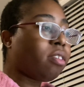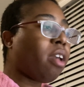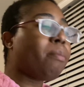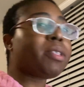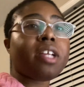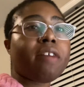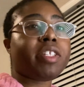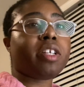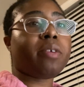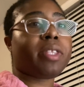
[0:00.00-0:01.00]
just gonna have
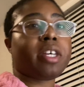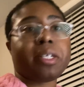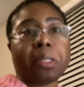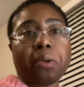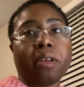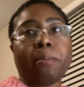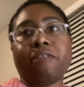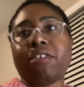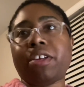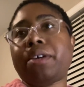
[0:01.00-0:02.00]
to deal with it because I don't edit my
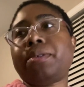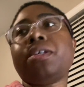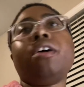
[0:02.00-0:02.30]
videos.